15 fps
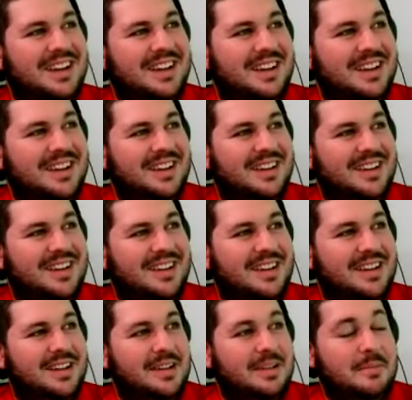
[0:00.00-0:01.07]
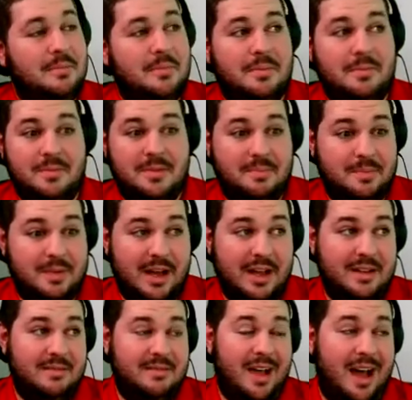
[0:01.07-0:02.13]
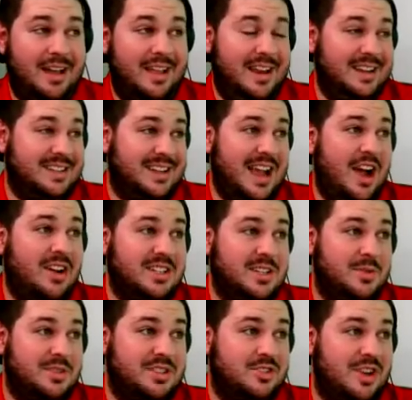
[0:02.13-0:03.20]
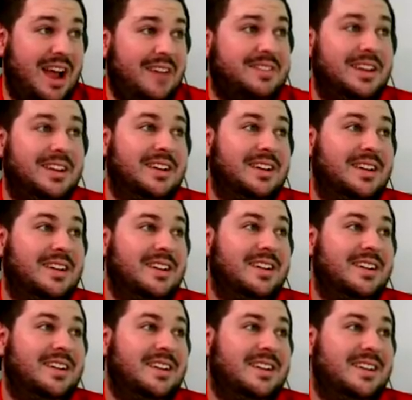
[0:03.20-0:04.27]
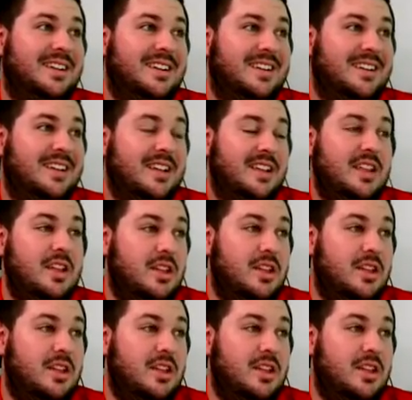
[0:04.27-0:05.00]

U D F A. But not he doesn't count because he wasn't drafted. He doesn't count. He,